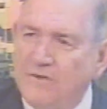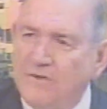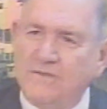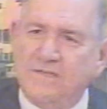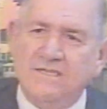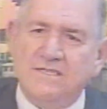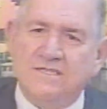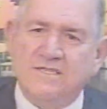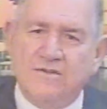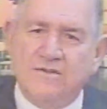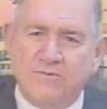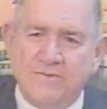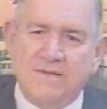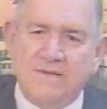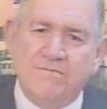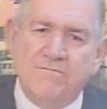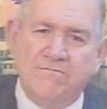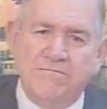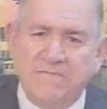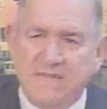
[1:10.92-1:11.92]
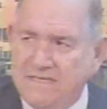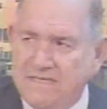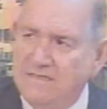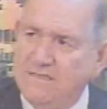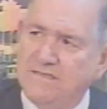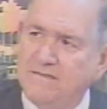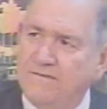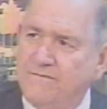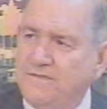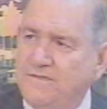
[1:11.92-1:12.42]
square meters
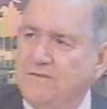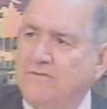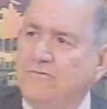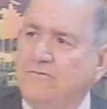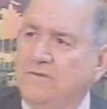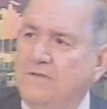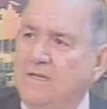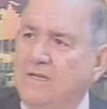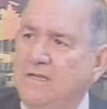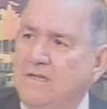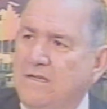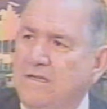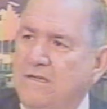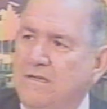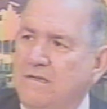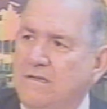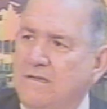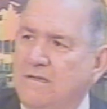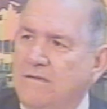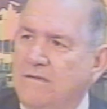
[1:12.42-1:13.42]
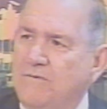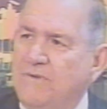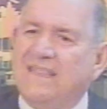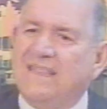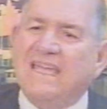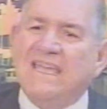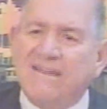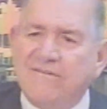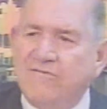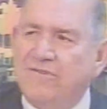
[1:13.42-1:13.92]
of school with
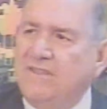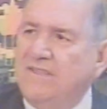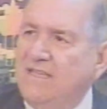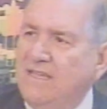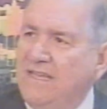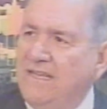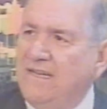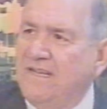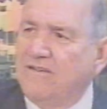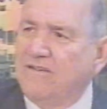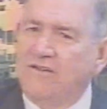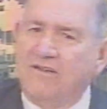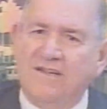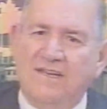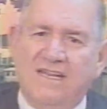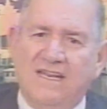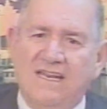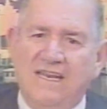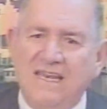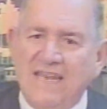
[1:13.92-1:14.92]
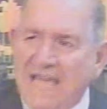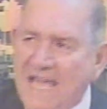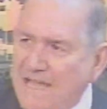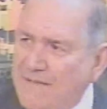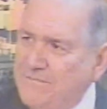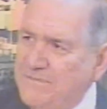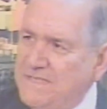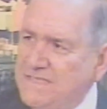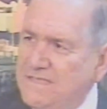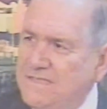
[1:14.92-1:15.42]
everything in it, all the
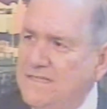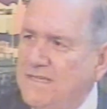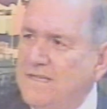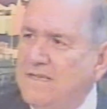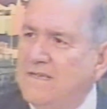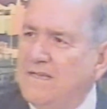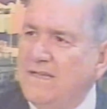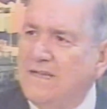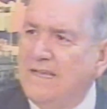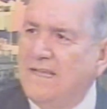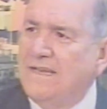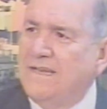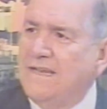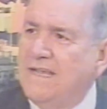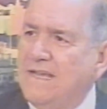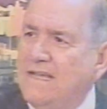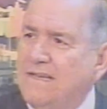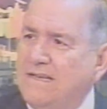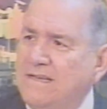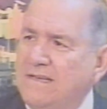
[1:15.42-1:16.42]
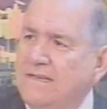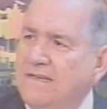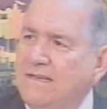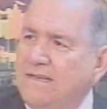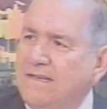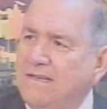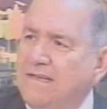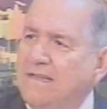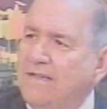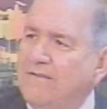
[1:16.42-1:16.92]
labs and
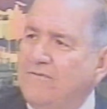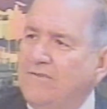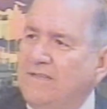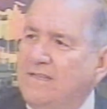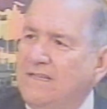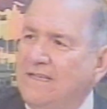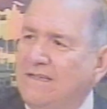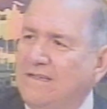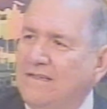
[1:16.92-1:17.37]
everything.